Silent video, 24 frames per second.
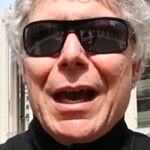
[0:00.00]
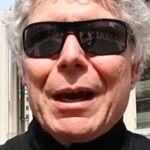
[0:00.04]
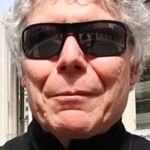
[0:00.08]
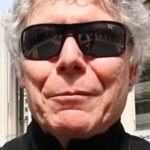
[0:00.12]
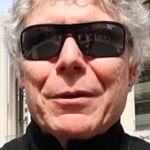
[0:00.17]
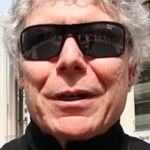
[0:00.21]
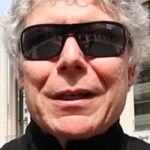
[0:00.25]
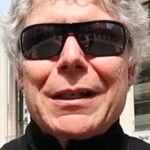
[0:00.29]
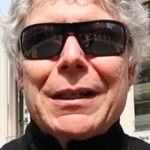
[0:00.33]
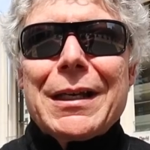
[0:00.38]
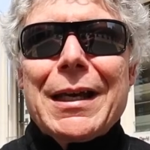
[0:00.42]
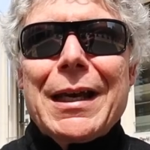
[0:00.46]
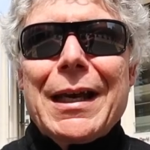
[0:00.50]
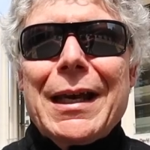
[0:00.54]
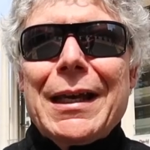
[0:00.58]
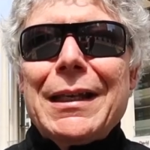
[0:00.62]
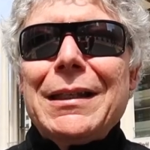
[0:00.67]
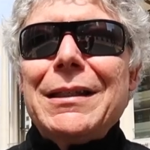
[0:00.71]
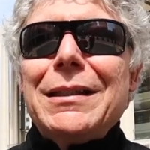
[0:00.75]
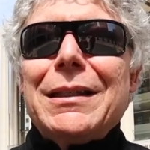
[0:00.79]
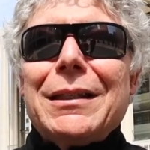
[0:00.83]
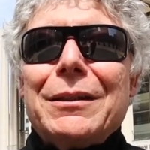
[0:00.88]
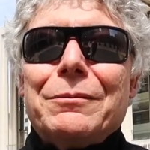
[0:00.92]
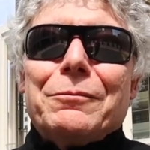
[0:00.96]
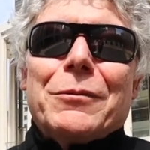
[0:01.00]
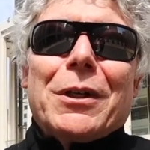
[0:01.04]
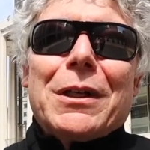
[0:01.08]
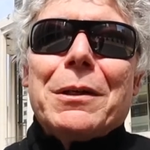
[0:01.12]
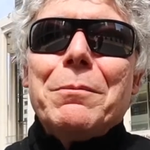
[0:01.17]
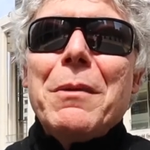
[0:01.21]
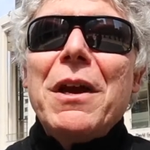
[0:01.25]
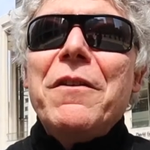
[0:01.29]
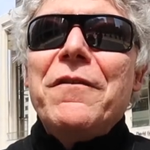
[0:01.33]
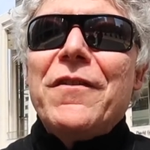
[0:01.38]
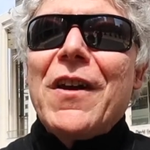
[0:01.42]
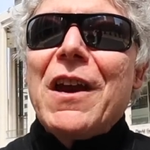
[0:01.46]
and we're gonna end in
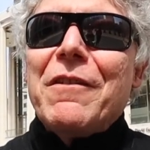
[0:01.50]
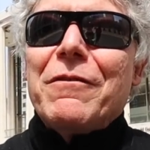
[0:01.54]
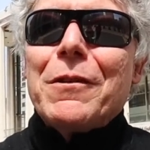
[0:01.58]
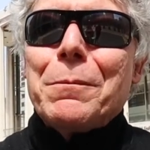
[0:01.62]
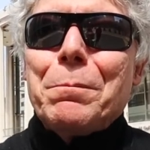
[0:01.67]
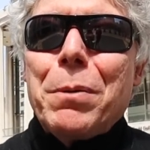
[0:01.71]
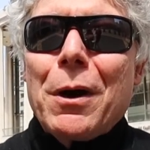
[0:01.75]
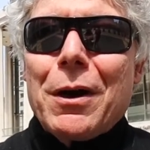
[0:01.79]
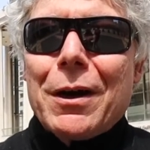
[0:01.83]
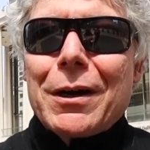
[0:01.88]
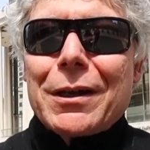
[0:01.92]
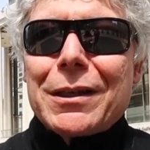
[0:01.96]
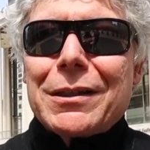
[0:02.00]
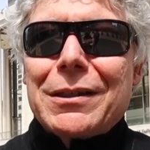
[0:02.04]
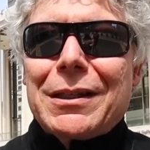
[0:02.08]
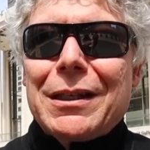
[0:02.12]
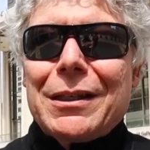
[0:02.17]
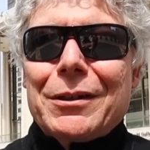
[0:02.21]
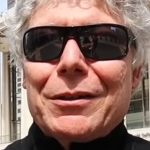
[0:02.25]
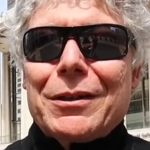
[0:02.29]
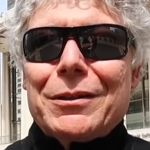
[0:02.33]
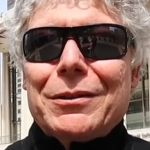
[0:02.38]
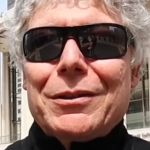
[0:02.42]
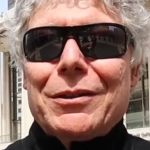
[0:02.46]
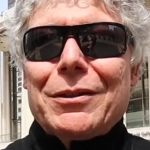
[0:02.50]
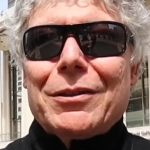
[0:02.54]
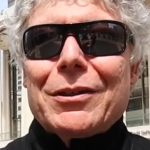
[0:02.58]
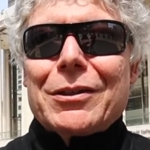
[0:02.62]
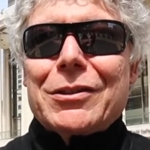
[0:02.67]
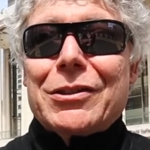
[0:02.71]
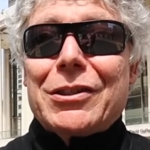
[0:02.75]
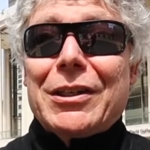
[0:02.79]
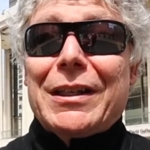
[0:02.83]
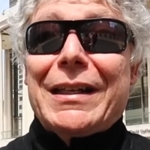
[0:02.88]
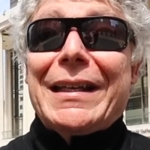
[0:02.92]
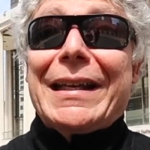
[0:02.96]
one of my favorite parks here in New
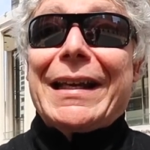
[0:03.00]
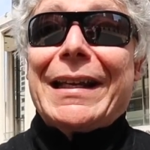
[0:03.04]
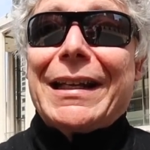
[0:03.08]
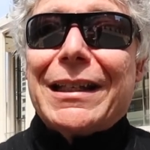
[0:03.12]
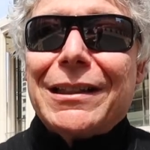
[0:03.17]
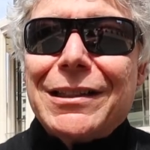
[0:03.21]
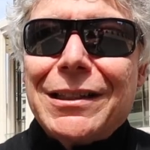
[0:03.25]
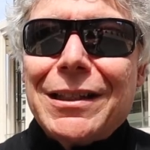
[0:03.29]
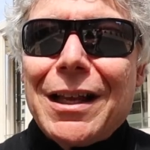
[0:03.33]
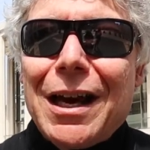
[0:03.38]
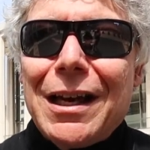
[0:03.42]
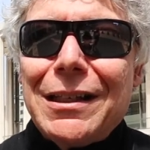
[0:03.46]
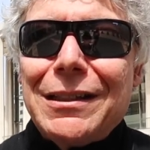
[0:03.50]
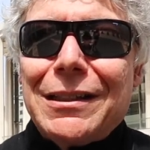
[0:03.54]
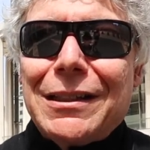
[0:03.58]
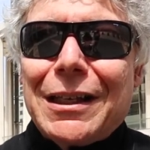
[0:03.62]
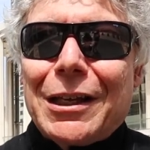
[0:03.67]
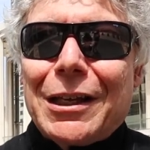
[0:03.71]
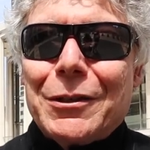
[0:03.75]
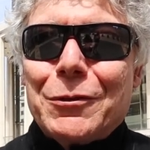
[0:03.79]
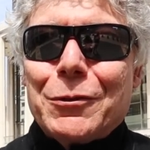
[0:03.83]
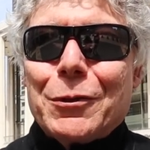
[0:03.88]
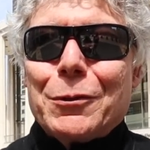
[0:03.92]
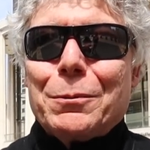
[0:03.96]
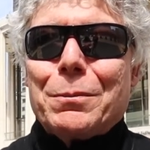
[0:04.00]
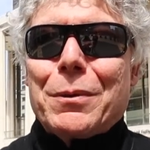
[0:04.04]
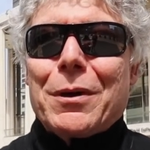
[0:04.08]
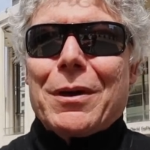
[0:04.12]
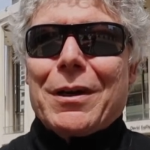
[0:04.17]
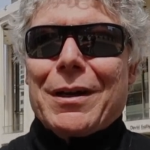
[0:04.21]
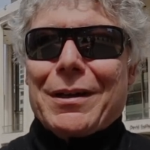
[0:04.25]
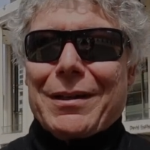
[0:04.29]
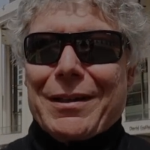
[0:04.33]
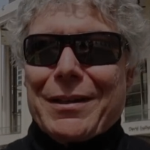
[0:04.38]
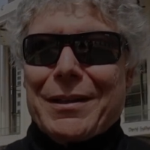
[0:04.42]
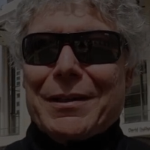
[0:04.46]
York City and it's not Central
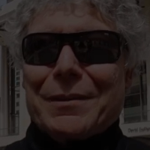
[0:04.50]
Park.